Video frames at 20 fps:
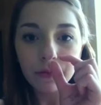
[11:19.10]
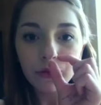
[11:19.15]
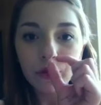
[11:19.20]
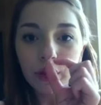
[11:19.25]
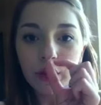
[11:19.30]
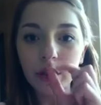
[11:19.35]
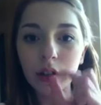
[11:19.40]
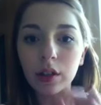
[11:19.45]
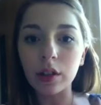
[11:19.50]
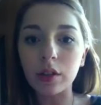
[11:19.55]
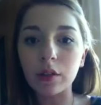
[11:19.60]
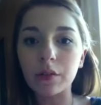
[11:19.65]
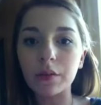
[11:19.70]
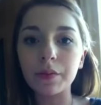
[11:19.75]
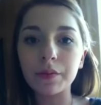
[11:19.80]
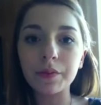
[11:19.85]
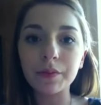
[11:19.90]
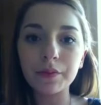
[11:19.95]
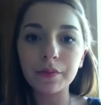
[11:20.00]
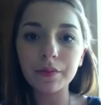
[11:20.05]
Just a little.
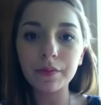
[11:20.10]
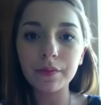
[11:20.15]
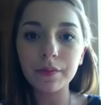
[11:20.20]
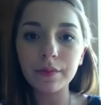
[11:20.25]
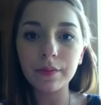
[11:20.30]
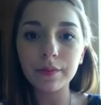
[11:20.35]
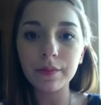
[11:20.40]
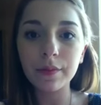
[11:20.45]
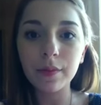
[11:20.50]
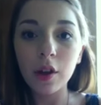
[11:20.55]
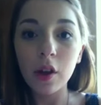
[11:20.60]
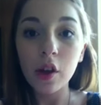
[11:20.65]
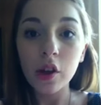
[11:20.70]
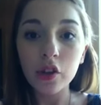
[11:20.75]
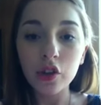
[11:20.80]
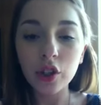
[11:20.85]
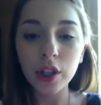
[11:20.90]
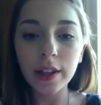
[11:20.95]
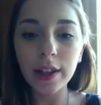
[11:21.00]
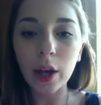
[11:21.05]

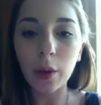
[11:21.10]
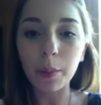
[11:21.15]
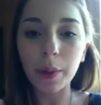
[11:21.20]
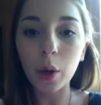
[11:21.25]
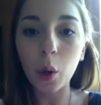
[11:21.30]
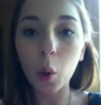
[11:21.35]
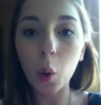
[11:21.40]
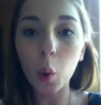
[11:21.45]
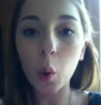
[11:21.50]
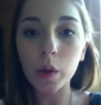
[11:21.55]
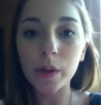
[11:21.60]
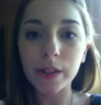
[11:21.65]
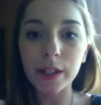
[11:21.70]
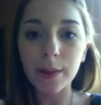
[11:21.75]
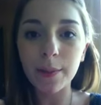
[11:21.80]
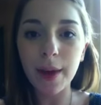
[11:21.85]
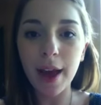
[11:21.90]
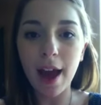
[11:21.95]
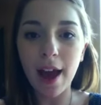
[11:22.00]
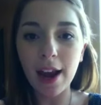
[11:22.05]
So yeah, that'd be
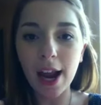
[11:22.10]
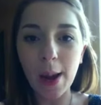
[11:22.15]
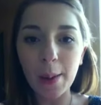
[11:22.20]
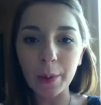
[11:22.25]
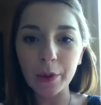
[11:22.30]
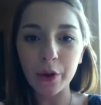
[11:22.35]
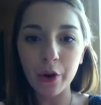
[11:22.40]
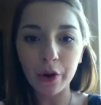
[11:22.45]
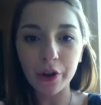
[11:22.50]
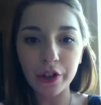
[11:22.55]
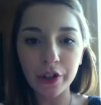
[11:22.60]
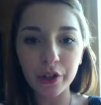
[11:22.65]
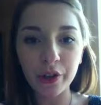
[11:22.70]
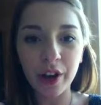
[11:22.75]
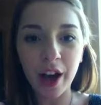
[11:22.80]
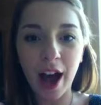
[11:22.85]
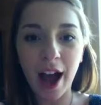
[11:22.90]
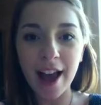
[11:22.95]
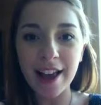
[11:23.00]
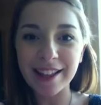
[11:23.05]
awesome and I will talk to you
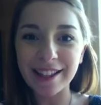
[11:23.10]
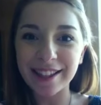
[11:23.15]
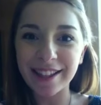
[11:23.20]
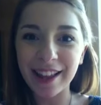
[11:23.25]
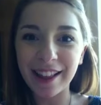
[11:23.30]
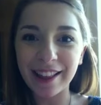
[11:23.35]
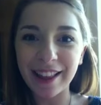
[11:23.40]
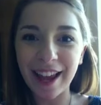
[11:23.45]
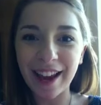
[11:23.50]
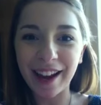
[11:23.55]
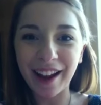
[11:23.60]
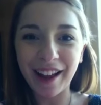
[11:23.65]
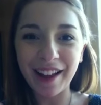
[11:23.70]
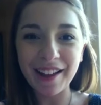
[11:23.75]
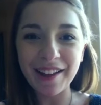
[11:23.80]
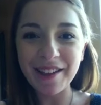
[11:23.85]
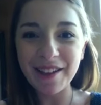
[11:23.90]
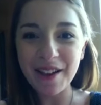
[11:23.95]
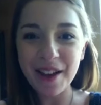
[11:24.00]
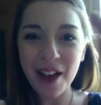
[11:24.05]
guys later.
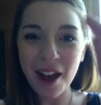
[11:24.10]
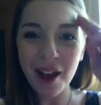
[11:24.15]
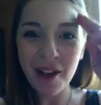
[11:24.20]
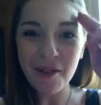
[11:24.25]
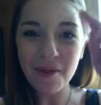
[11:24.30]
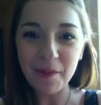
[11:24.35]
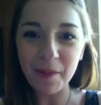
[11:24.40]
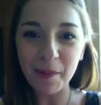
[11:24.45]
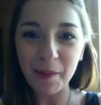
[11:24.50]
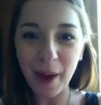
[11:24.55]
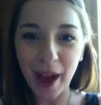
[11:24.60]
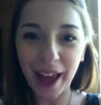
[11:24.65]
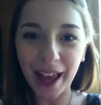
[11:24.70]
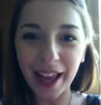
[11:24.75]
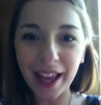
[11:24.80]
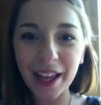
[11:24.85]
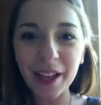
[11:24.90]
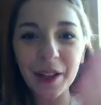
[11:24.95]
Bye.